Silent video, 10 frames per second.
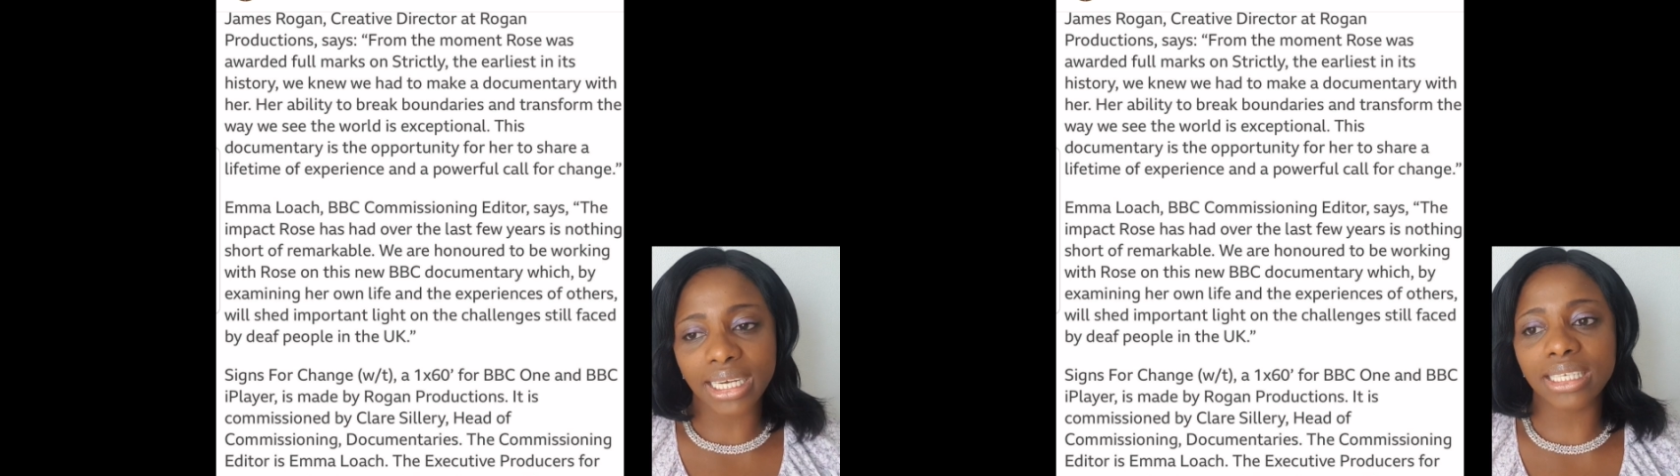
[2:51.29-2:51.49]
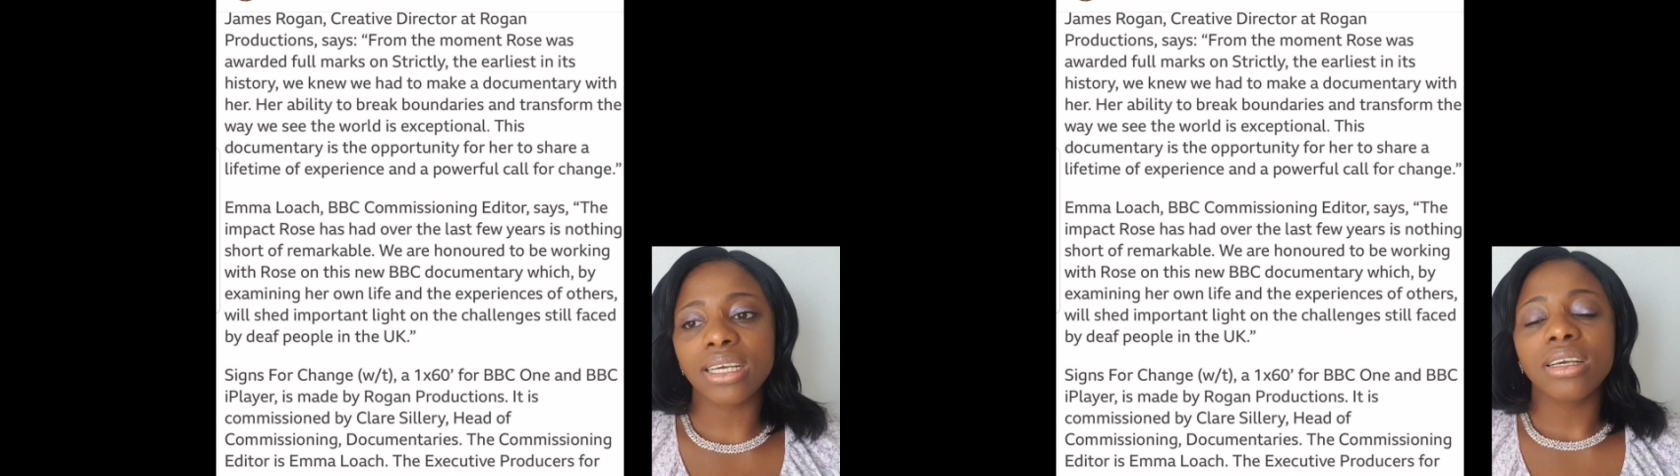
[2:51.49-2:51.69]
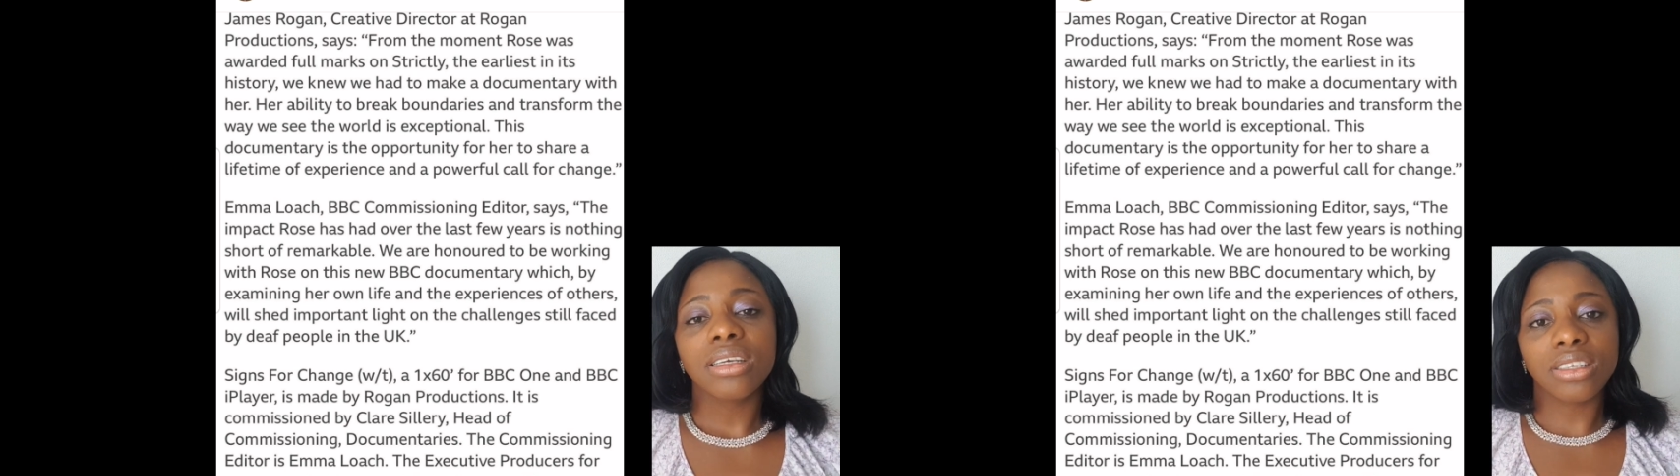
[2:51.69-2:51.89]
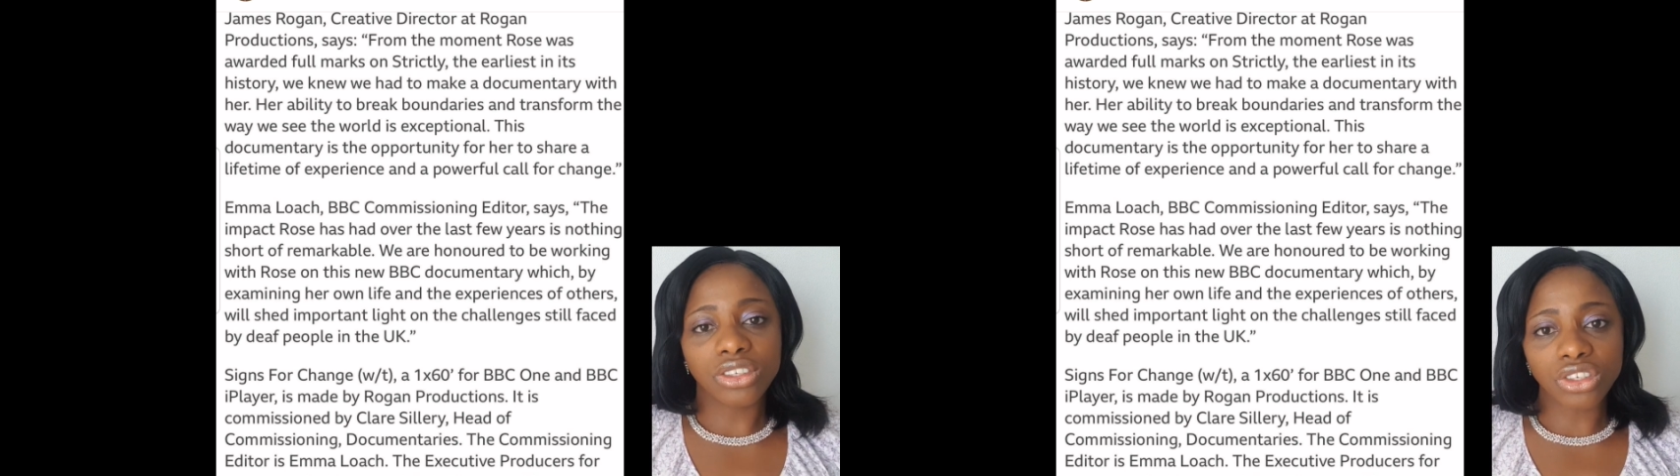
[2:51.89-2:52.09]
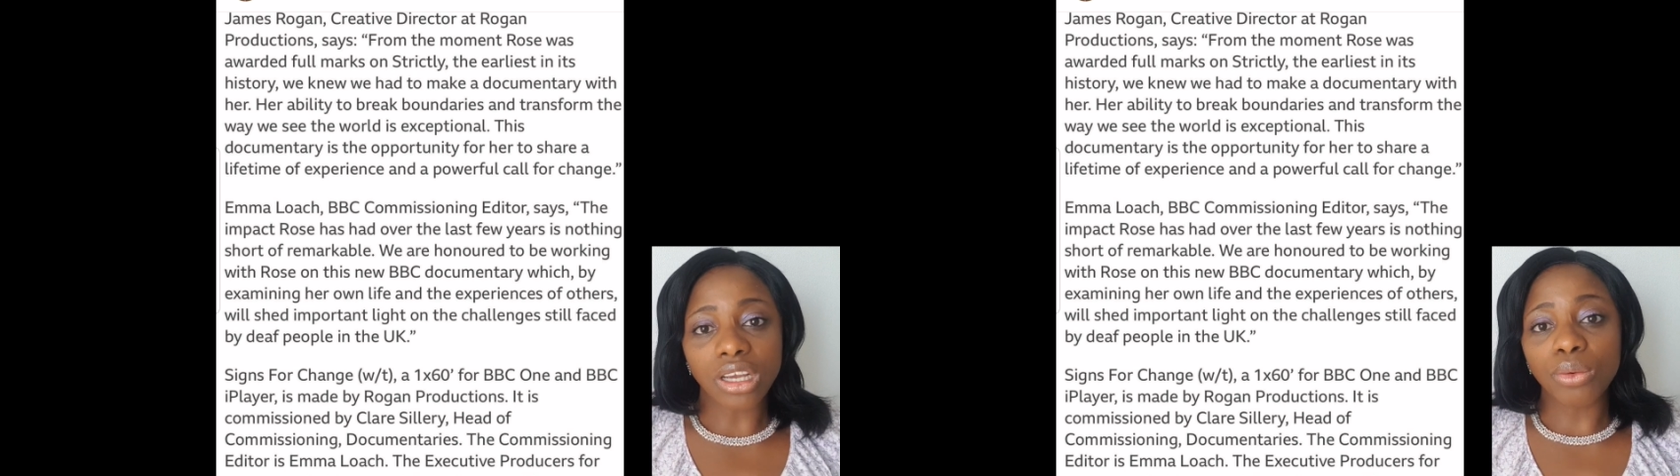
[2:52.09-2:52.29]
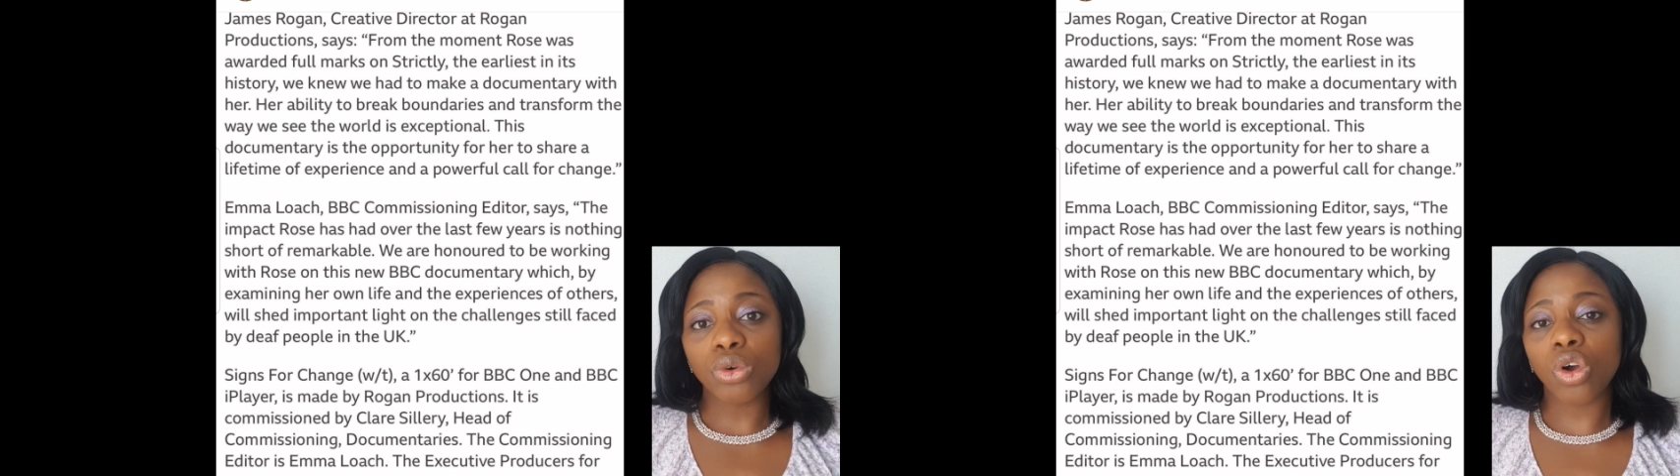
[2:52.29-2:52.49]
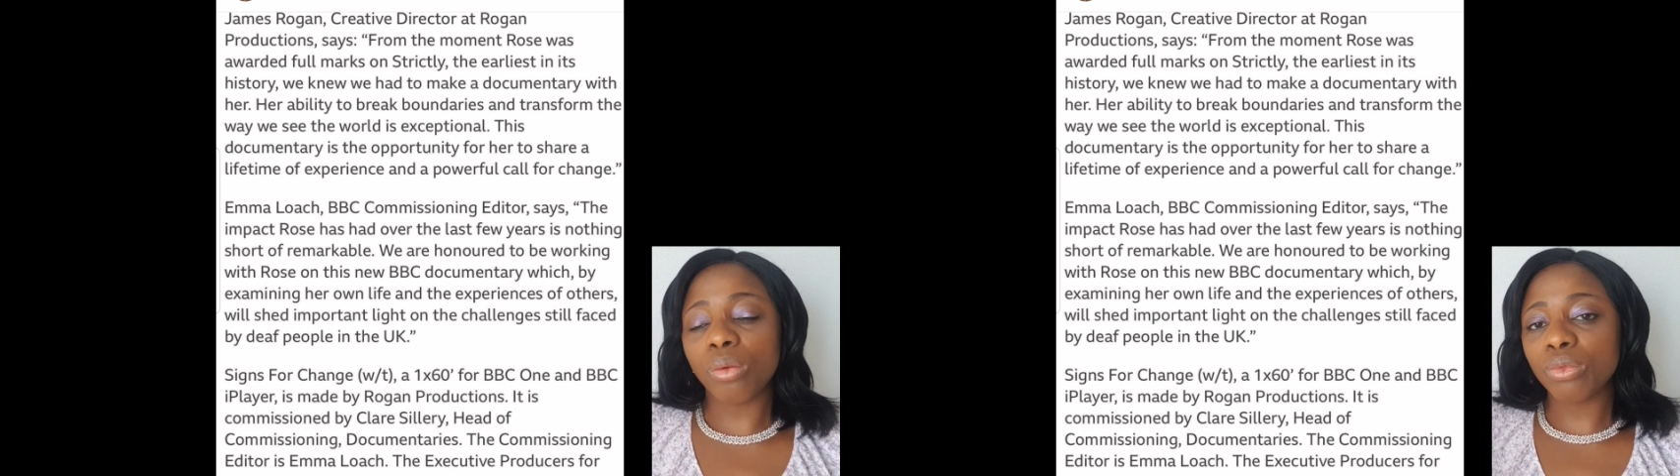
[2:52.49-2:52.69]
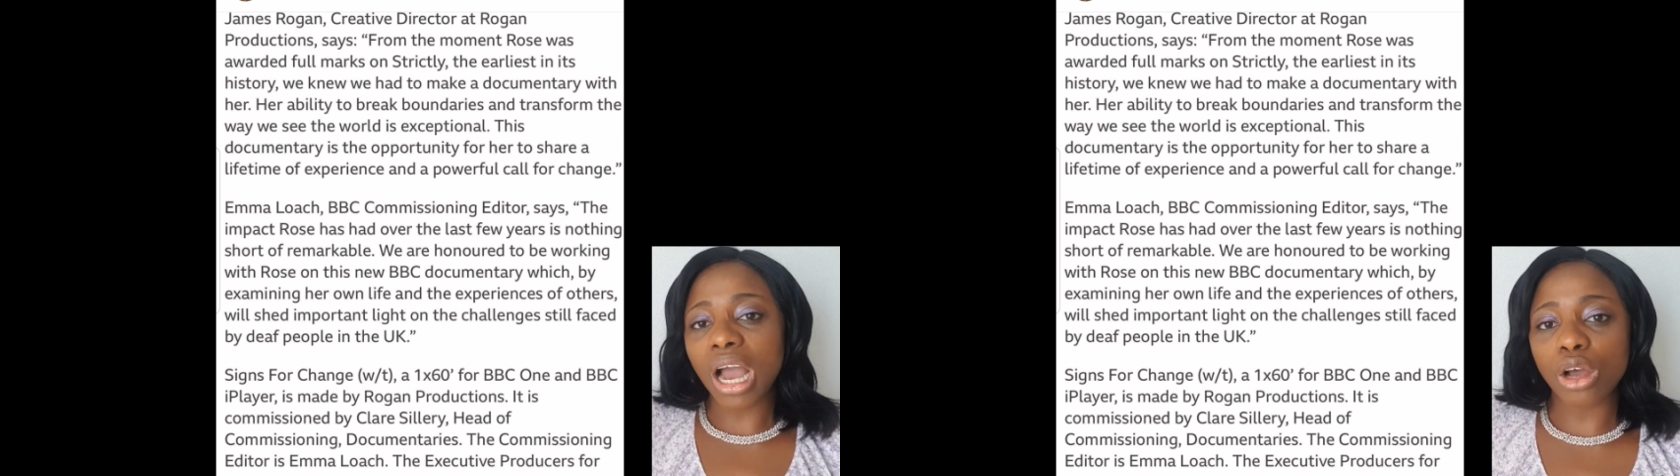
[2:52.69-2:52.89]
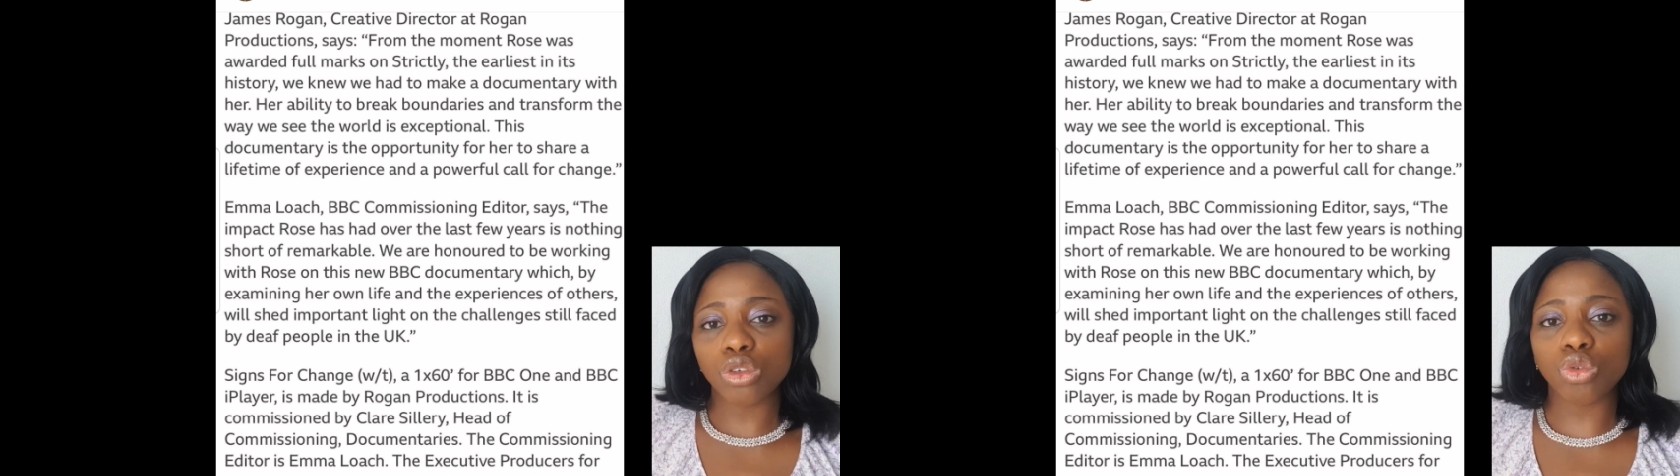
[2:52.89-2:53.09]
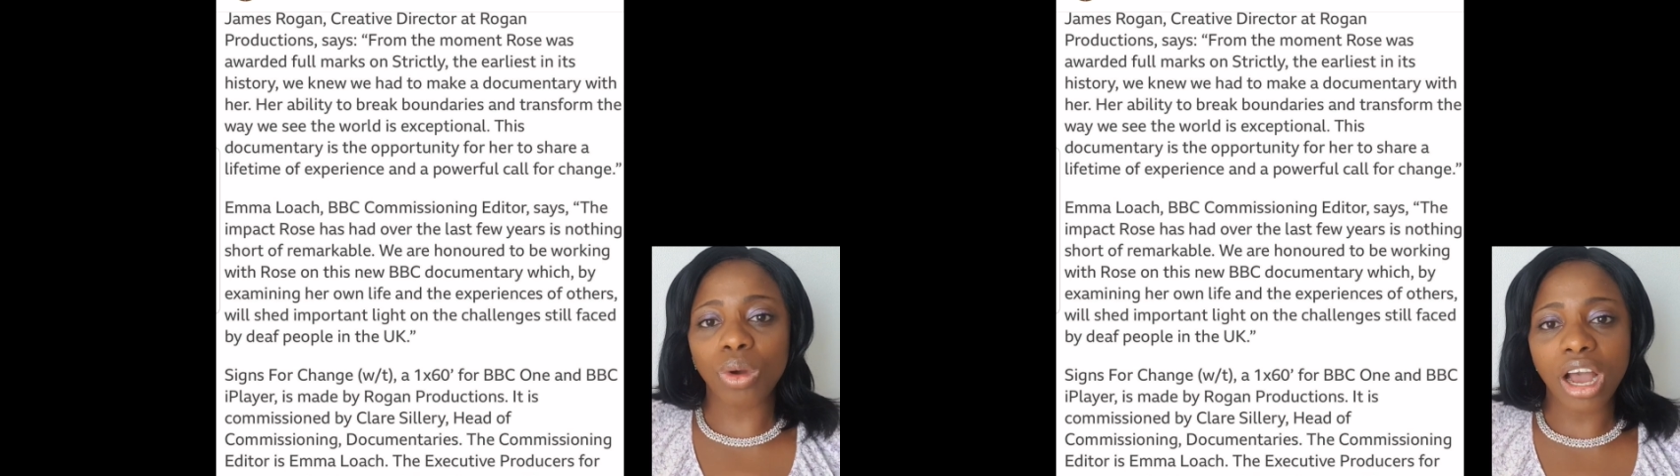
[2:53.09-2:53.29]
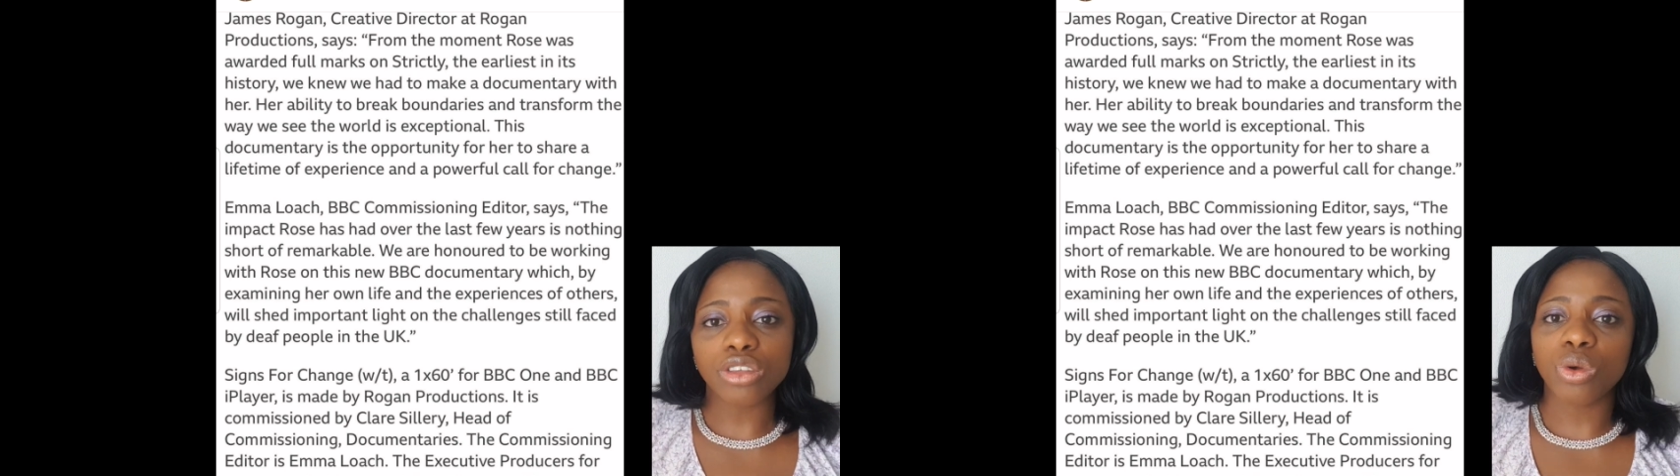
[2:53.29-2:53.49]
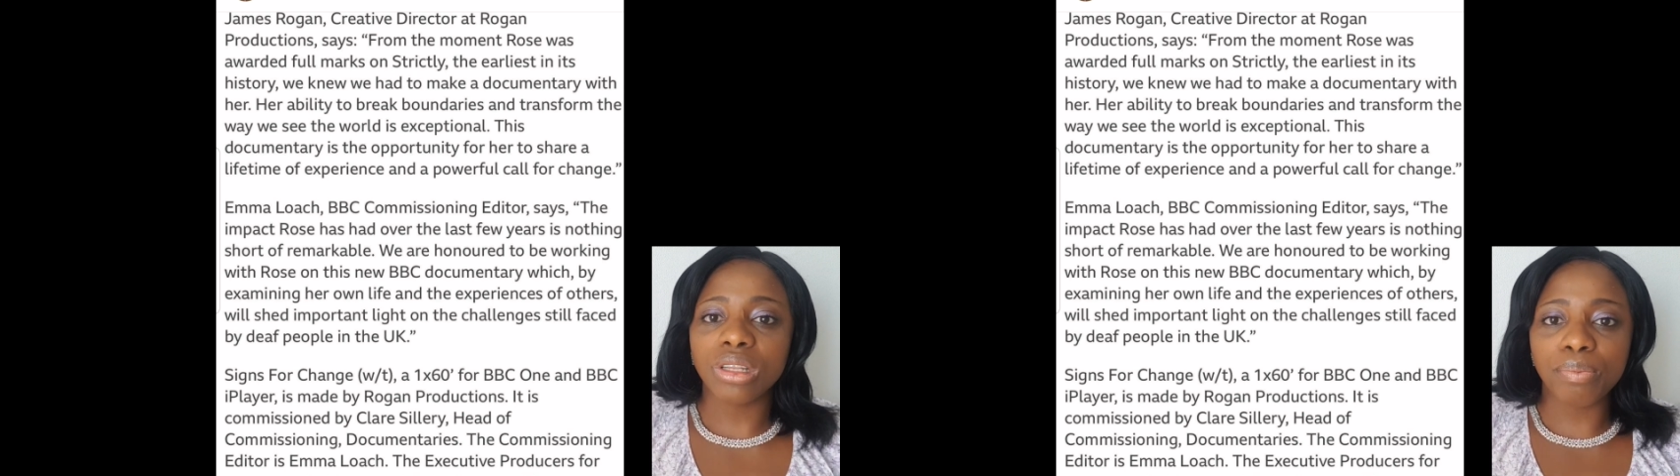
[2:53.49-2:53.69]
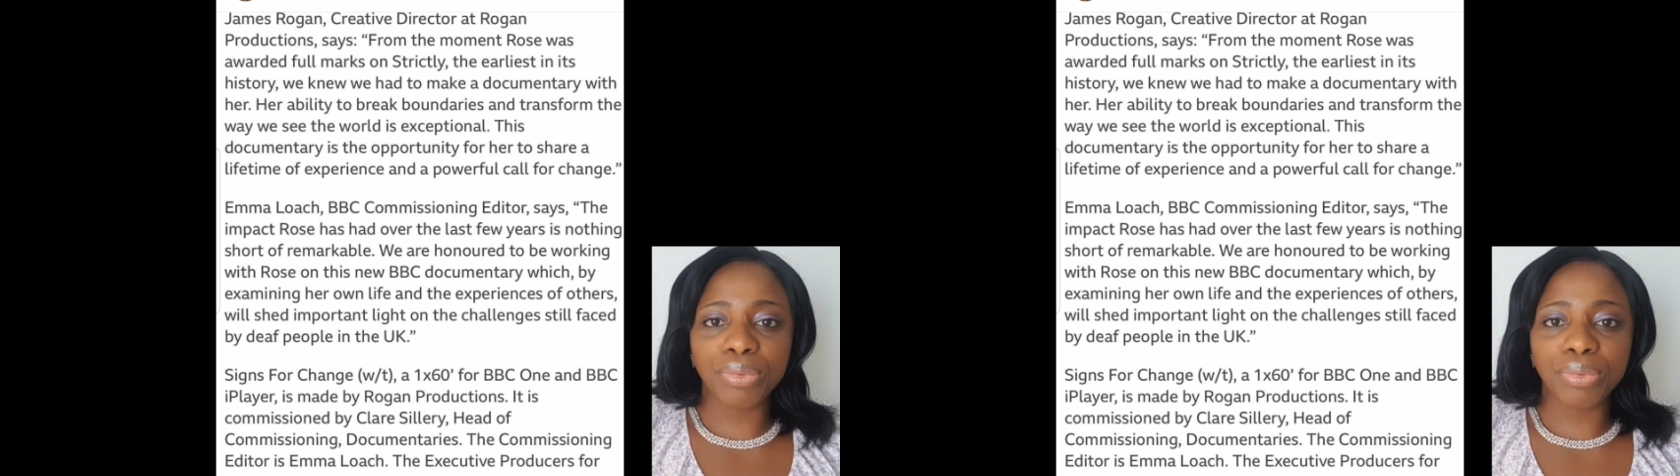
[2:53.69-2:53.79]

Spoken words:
share a lifetime of experience and a